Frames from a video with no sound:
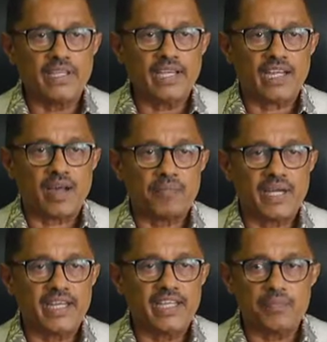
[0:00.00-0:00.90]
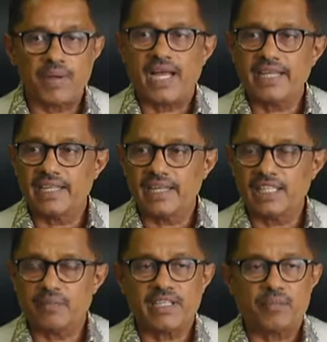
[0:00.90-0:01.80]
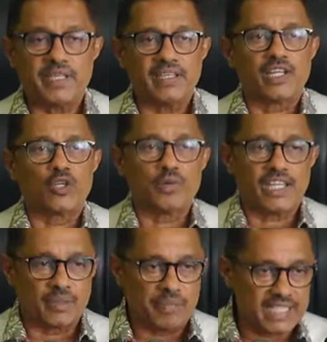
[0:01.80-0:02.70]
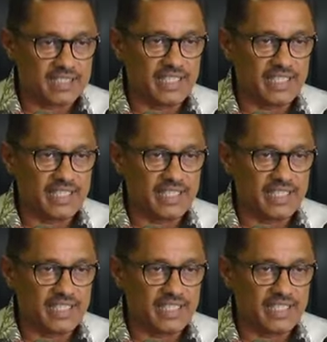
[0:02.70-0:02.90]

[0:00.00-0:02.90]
ago, we filed a case in court to prevent them from imposing